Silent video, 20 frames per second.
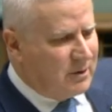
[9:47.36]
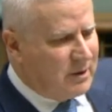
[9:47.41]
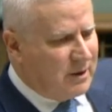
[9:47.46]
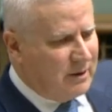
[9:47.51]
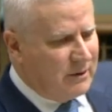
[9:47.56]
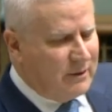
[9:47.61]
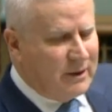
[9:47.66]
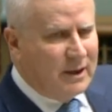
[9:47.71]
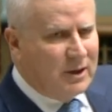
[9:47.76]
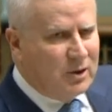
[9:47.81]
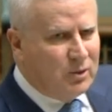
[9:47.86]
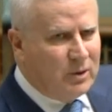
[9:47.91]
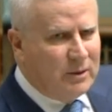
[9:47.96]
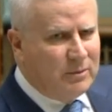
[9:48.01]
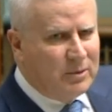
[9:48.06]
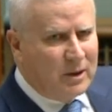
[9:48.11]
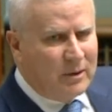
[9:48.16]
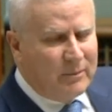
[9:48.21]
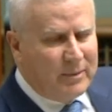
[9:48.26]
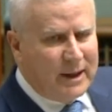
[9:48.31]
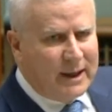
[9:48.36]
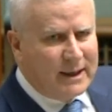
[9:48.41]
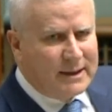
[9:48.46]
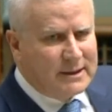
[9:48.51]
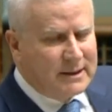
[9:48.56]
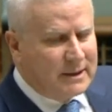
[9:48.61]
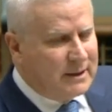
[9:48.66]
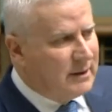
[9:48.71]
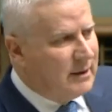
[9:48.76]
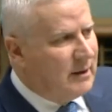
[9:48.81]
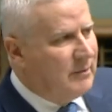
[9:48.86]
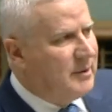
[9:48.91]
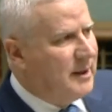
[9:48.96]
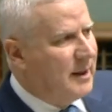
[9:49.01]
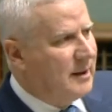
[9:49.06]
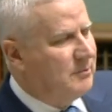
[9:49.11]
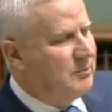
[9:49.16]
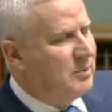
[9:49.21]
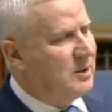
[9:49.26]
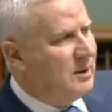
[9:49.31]
then quibble
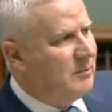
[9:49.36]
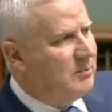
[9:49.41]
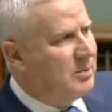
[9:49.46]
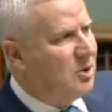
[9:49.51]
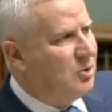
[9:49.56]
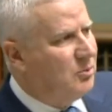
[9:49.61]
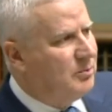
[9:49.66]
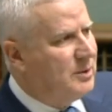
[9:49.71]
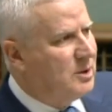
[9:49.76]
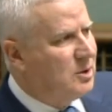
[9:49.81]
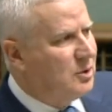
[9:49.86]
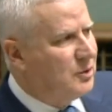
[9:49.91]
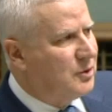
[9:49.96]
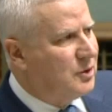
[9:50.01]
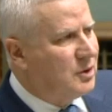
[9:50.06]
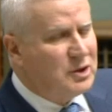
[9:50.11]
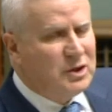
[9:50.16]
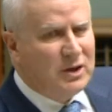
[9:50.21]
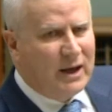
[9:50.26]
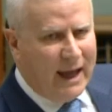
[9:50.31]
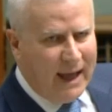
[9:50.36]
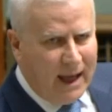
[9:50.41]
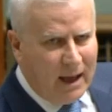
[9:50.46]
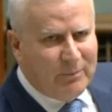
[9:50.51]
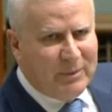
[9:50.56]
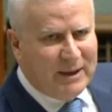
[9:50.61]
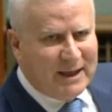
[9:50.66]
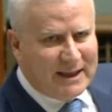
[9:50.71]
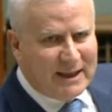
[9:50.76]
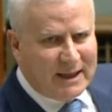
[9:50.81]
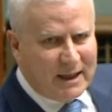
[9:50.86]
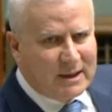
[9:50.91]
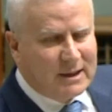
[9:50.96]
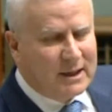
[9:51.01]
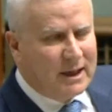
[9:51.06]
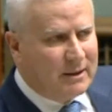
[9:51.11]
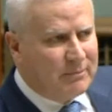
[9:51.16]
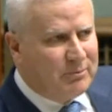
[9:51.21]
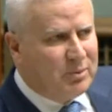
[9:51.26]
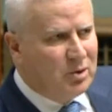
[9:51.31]
about being bulk bill or not. You're happy to get
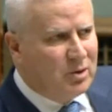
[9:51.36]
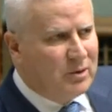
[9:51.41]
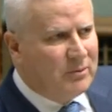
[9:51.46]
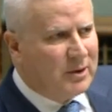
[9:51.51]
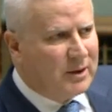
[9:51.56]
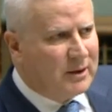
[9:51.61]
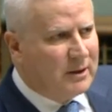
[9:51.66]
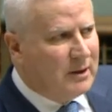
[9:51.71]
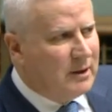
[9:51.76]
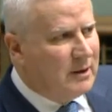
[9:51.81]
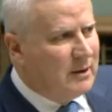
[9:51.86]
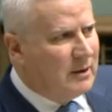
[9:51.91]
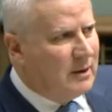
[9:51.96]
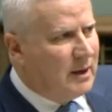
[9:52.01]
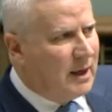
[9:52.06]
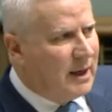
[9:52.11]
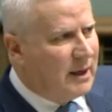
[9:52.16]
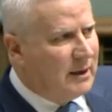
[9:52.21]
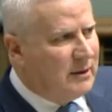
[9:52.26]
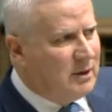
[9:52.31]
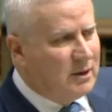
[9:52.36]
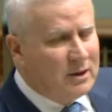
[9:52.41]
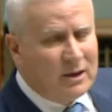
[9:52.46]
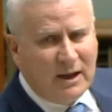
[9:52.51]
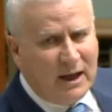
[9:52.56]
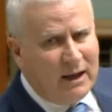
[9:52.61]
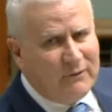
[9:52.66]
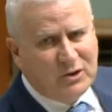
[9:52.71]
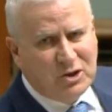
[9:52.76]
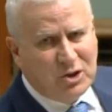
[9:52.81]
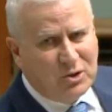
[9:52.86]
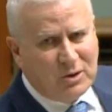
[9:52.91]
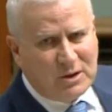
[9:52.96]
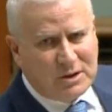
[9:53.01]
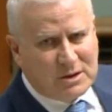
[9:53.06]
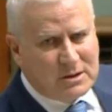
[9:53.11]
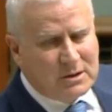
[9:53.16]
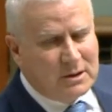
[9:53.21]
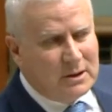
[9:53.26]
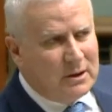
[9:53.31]
that appointment. You can have
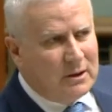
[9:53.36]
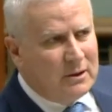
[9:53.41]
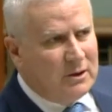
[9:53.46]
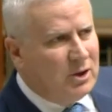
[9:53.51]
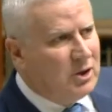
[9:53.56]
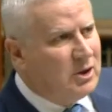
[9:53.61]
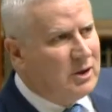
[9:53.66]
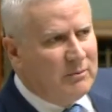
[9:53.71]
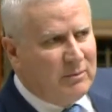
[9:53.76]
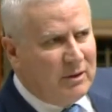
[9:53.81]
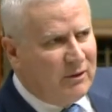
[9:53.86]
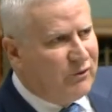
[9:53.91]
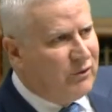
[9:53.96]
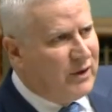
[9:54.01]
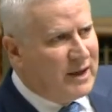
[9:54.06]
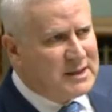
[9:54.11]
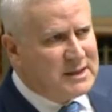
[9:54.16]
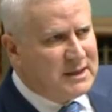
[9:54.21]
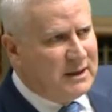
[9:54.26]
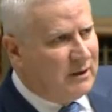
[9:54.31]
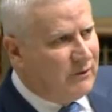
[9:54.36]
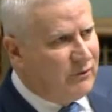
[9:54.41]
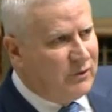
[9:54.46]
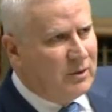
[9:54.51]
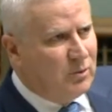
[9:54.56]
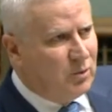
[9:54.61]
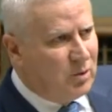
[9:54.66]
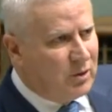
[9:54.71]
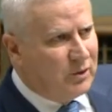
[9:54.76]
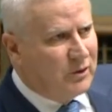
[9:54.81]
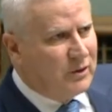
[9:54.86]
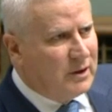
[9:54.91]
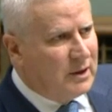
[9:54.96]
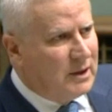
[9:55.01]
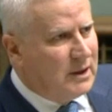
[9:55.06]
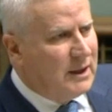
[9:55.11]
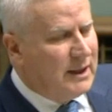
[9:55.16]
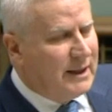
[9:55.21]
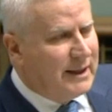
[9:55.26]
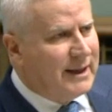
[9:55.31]
choice. You can be fussy if you want
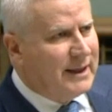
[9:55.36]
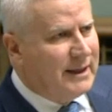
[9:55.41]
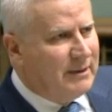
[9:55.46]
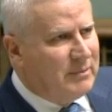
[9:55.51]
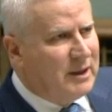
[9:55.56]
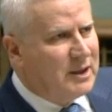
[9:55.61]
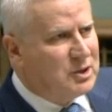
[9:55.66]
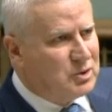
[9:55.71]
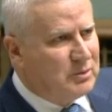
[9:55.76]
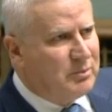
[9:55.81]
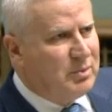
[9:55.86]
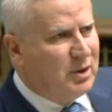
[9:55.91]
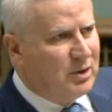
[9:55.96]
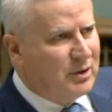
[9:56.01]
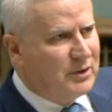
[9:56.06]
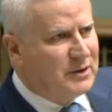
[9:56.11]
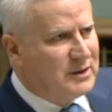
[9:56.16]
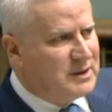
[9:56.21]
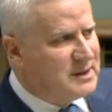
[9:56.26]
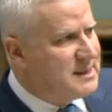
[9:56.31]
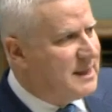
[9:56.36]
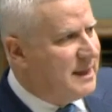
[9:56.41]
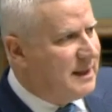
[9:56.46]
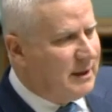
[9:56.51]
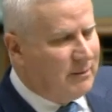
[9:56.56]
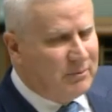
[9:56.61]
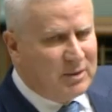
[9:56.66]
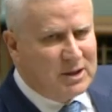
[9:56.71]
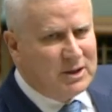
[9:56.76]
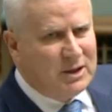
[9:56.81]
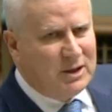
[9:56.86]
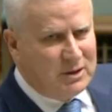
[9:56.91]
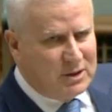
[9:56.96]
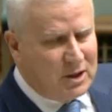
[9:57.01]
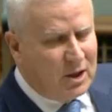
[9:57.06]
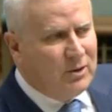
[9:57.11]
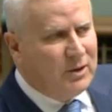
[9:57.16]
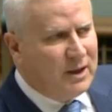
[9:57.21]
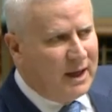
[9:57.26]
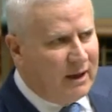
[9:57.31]
in a metropolitan setting, but you
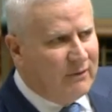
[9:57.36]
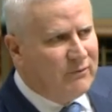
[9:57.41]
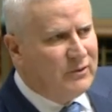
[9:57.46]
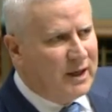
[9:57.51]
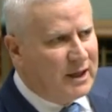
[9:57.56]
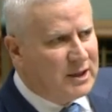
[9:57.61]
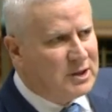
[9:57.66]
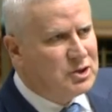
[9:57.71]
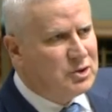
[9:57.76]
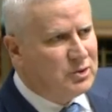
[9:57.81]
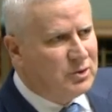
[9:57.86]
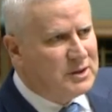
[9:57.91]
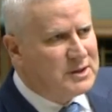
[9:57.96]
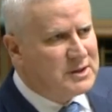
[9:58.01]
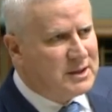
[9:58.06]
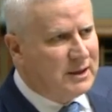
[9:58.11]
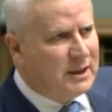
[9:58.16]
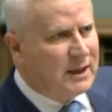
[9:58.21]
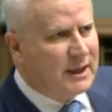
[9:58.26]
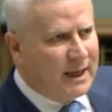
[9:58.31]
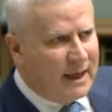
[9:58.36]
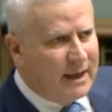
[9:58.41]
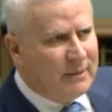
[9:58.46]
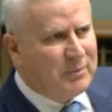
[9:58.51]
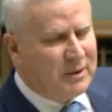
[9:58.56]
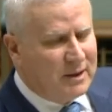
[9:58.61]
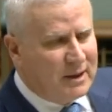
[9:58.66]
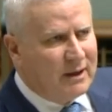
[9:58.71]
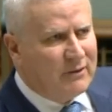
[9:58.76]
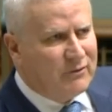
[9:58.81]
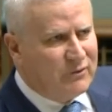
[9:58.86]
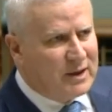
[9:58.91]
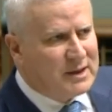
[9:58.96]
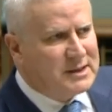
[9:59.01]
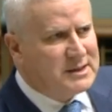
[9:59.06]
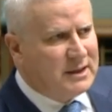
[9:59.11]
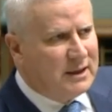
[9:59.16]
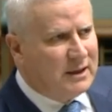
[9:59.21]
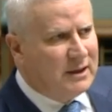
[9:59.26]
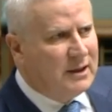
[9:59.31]
don't have that choice and you can't be that
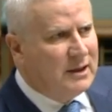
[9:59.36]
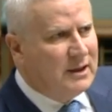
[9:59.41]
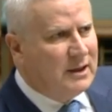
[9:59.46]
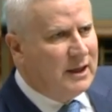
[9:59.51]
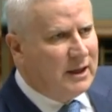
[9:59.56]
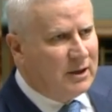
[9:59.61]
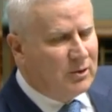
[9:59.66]
fussy in a